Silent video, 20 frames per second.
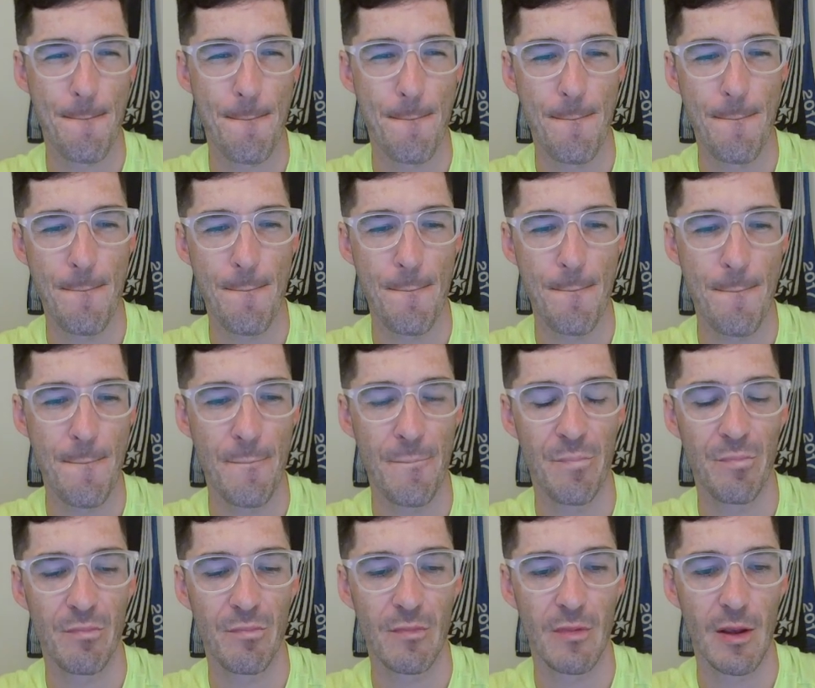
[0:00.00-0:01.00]

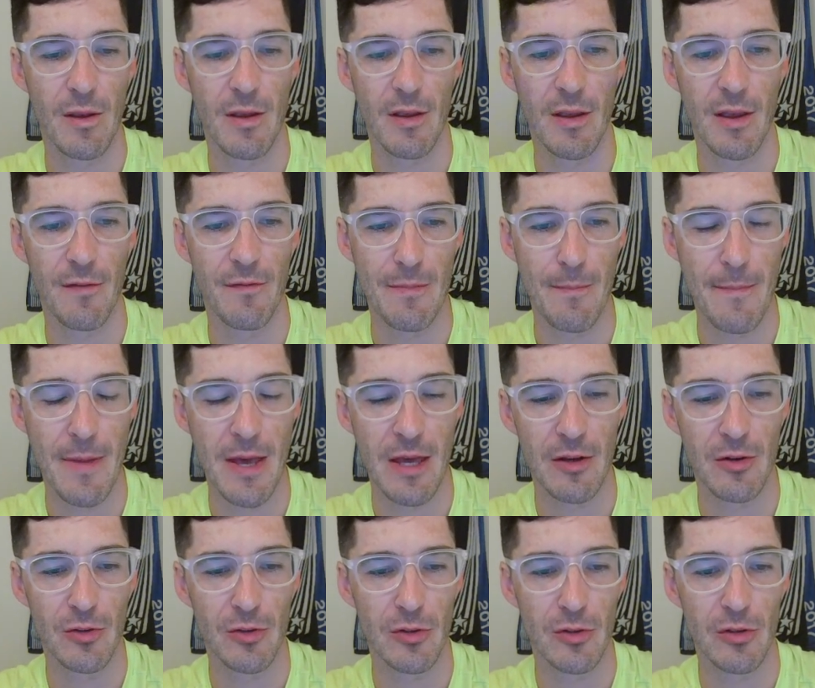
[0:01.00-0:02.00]
Heavy
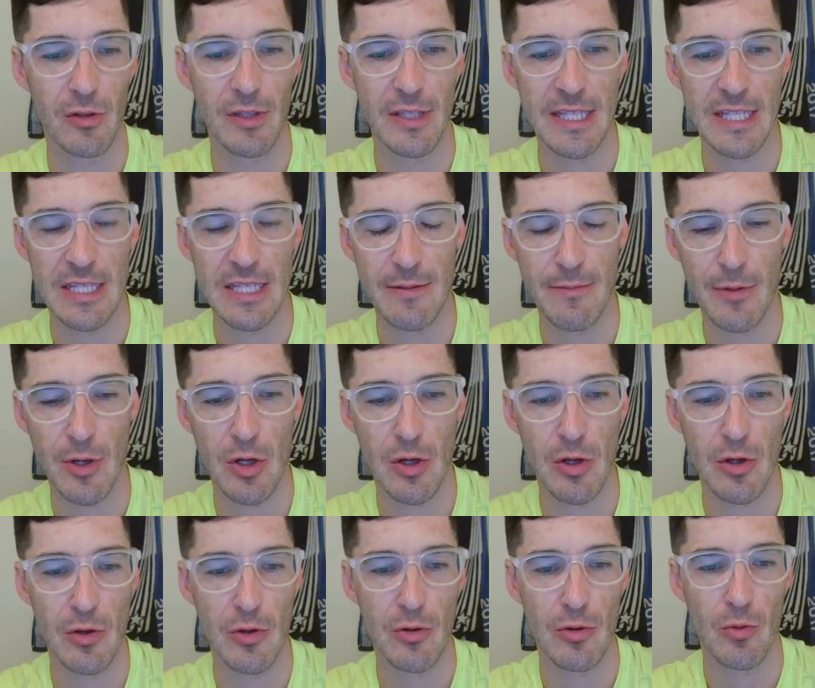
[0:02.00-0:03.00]
metal,
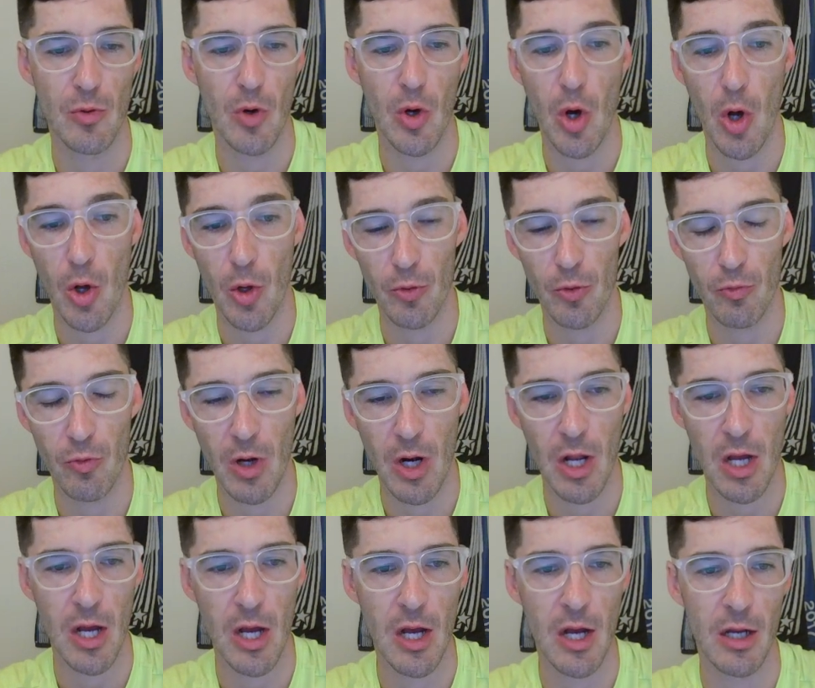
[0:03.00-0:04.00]
emo, alt
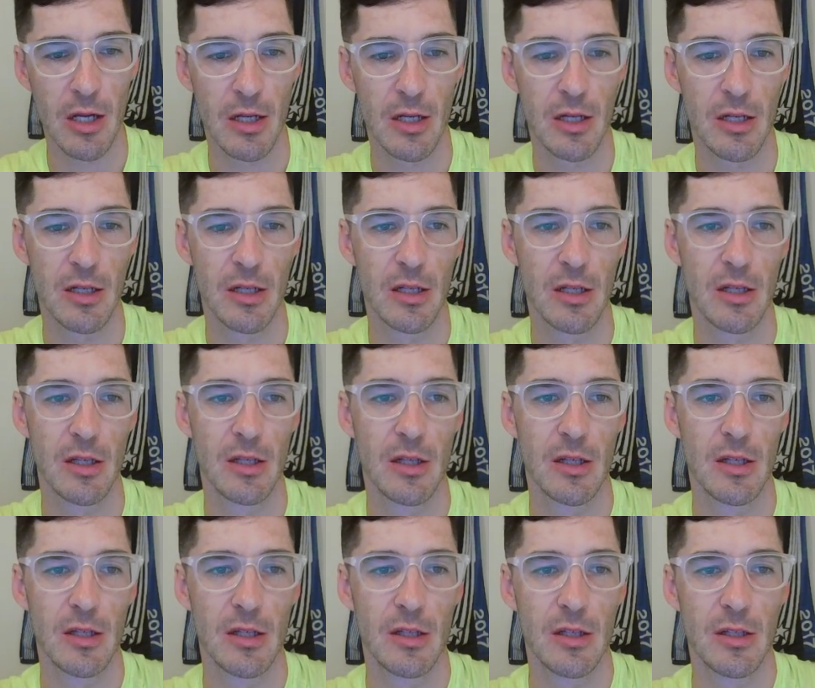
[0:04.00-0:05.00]
rock.
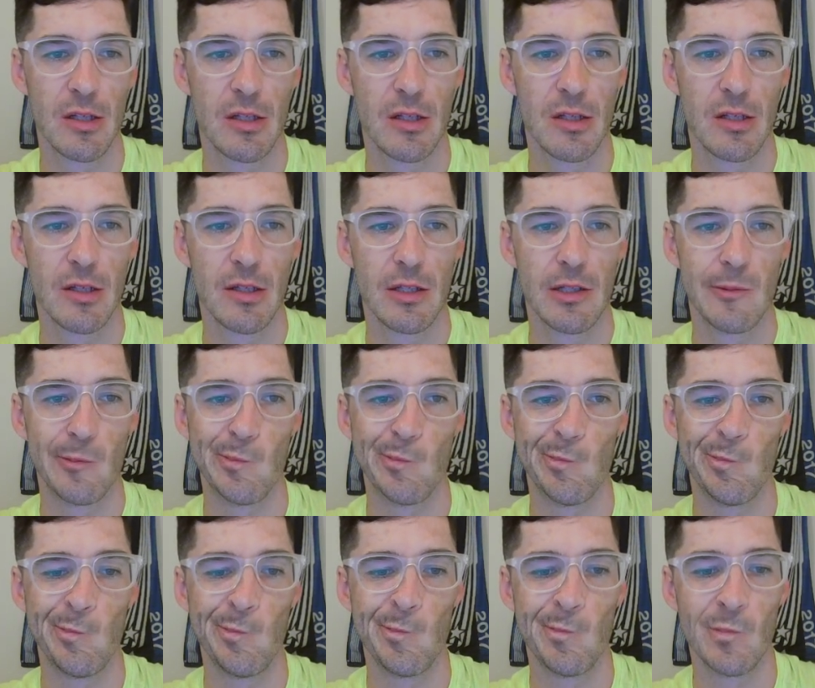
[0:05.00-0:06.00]
I
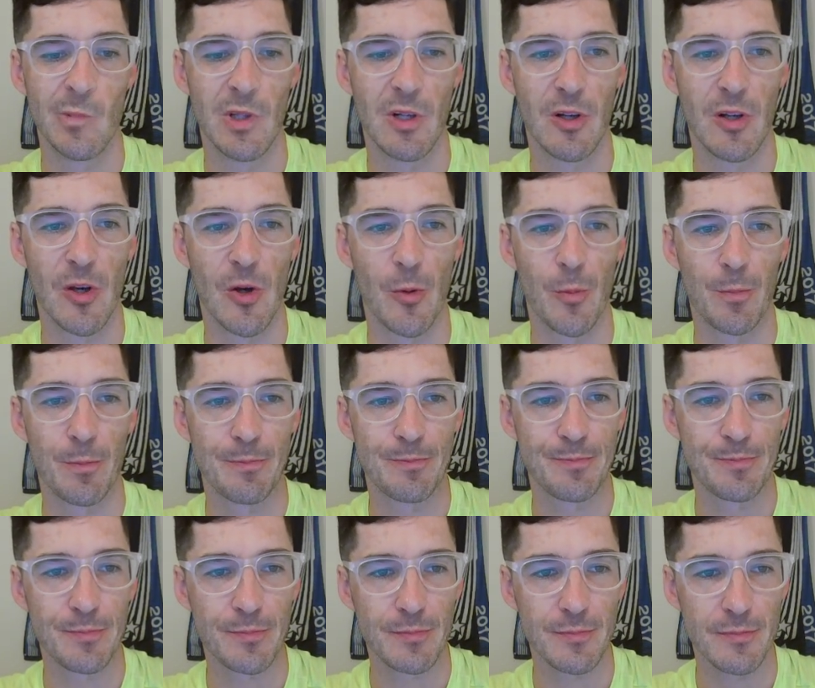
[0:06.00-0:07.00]
don't know.
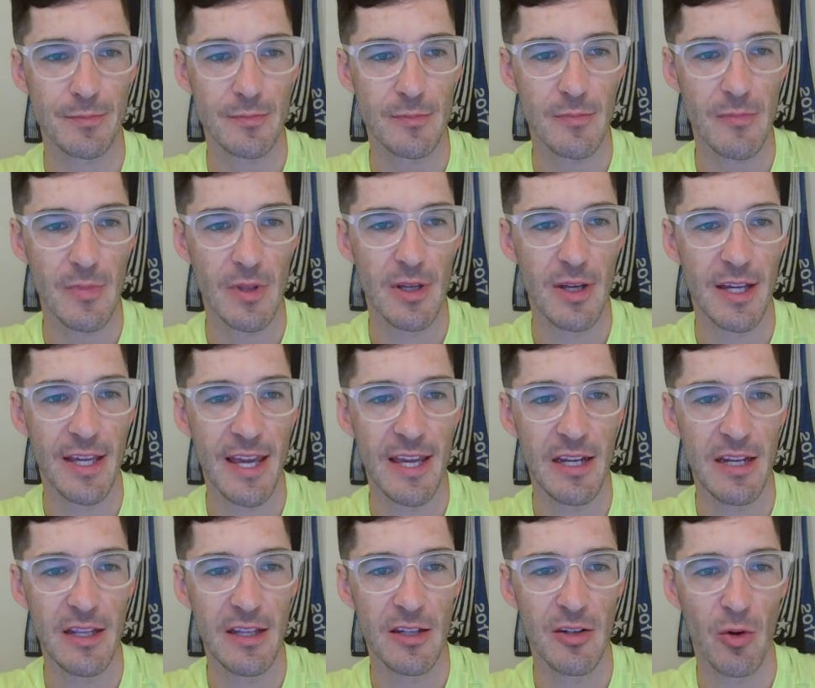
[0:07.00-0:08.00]

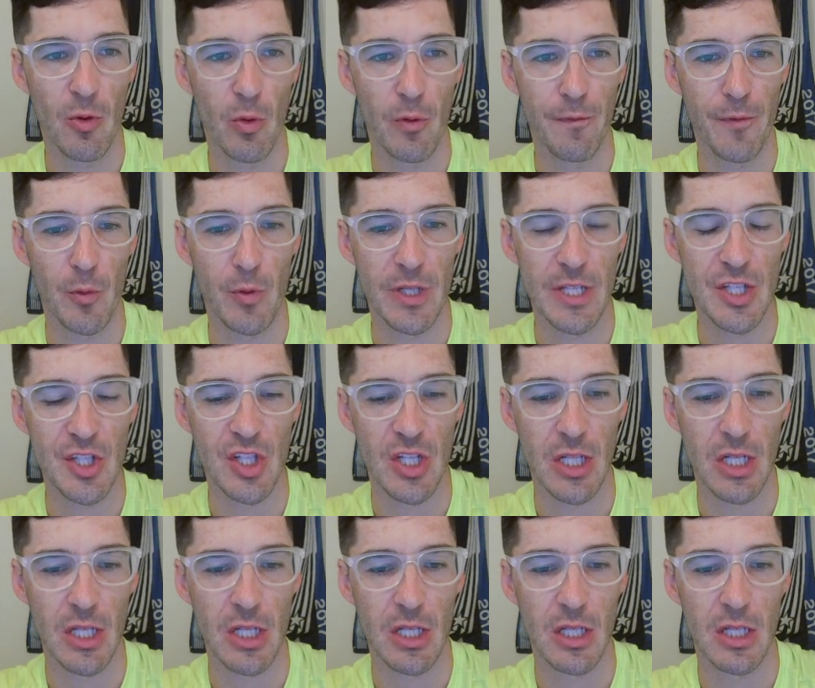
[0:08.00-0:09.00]
Akkadian or
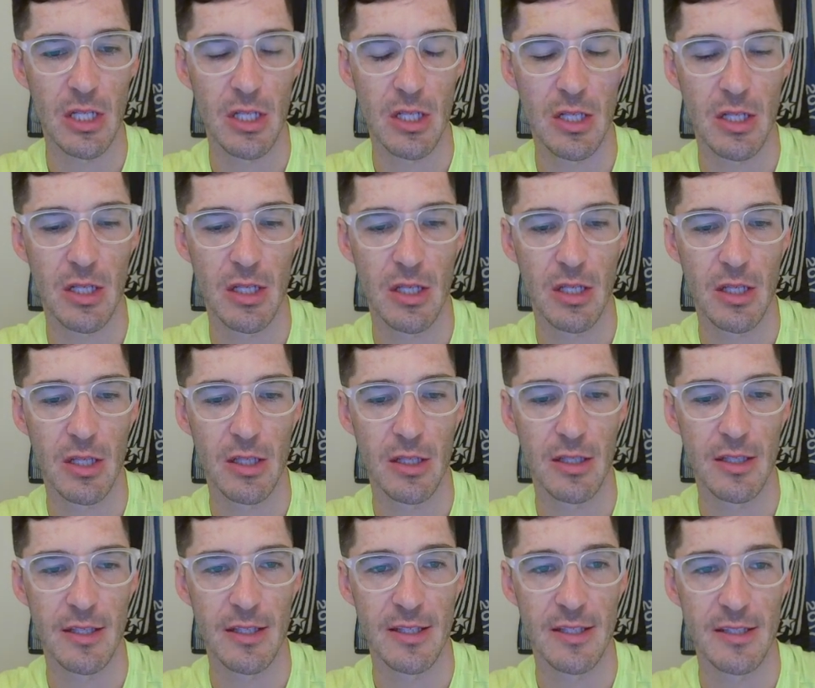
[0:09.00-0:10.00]
Phoenician
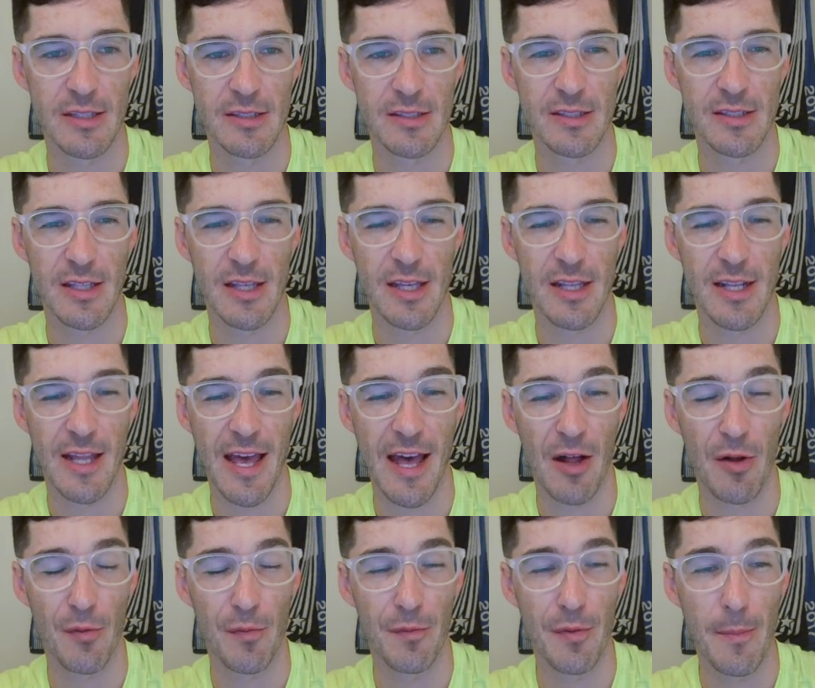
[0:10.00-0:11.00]
is an
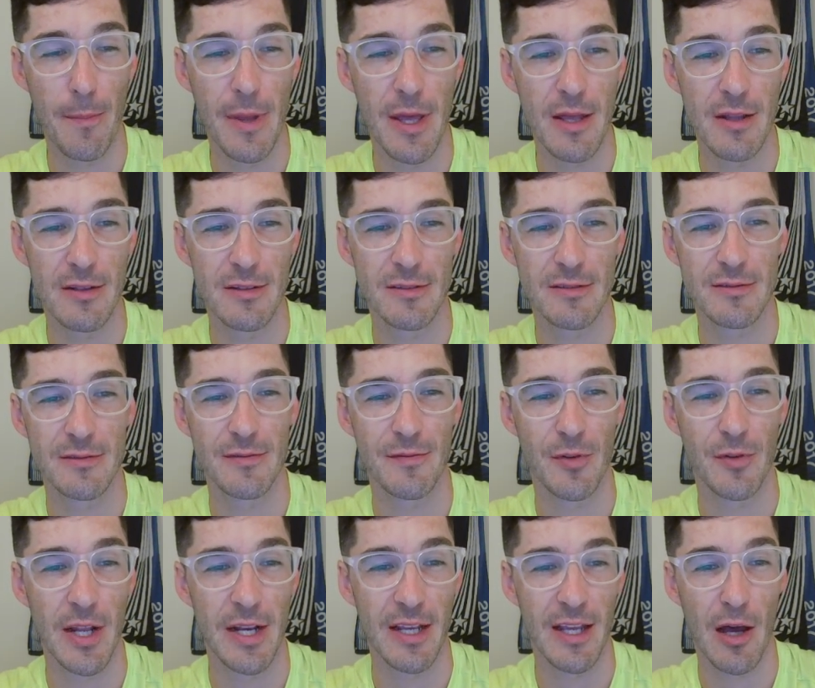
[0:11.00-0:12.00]
alphabet,
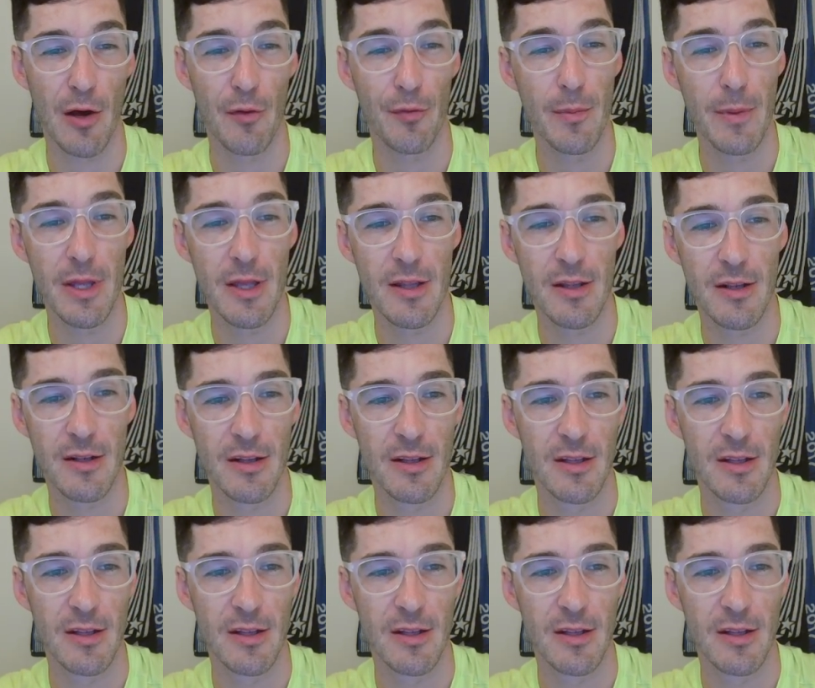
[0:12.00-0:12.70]
phonetic alphabet.